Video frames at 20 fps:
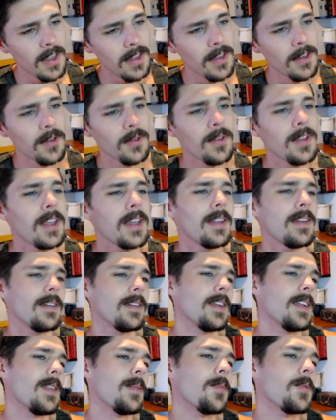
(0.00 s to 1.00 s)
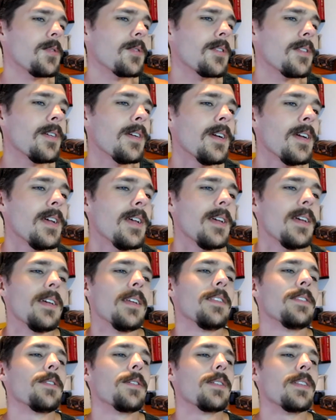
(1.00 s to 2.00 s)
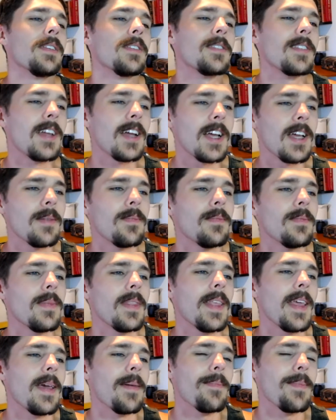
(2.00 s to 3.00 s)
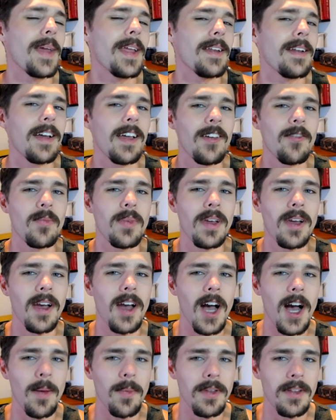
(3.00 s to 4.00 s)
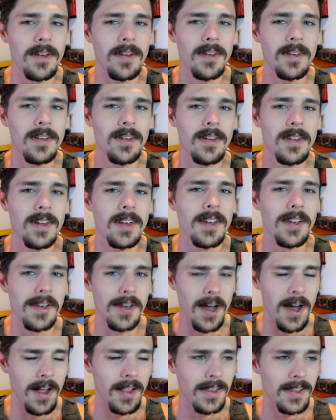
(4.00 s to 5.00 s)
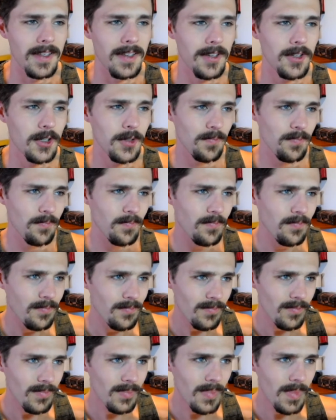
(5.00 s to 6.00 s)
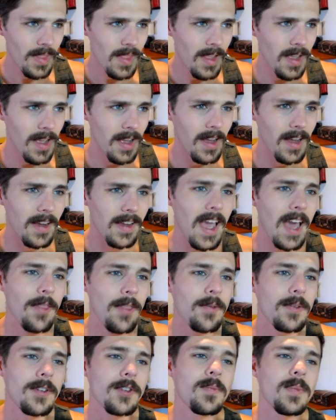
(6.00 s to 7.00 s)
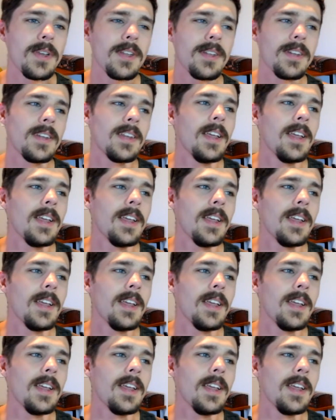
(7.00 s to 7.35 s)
to do that anymore. During this time, it may not have been common knowledge. Catherine has been